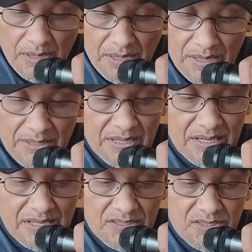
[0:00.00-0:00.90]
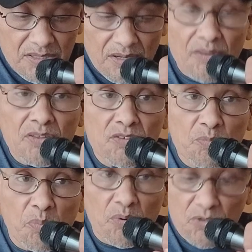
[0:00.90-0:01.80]
in the kitchen, on the
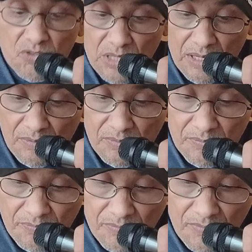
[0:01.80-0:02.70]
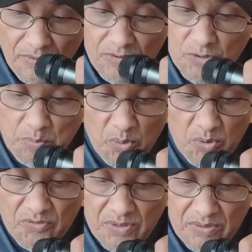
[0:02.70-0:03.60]
sports channel, on the
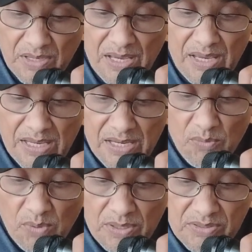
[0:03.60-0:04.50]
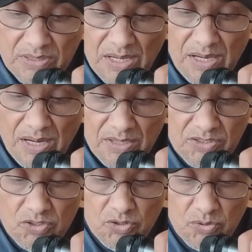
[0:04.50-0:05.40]
sports field. He wants
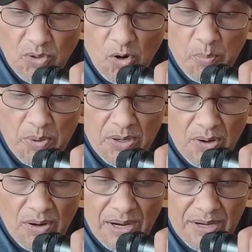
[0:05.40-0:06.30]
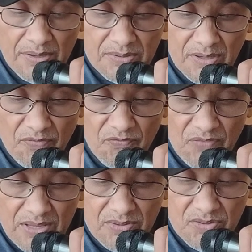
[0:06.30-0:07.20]
us to open our eyes of
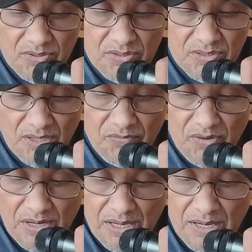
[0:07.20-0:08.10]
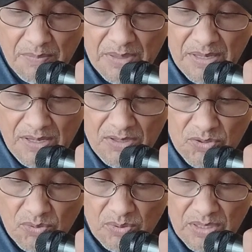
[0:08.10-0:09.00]
faith to discover him,
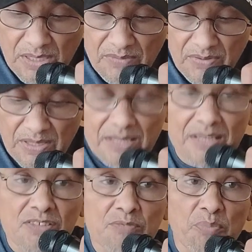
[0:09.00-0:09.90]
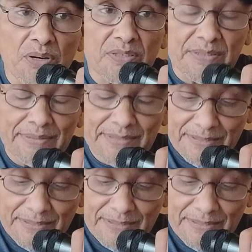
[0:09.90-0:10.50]
to live in his presence.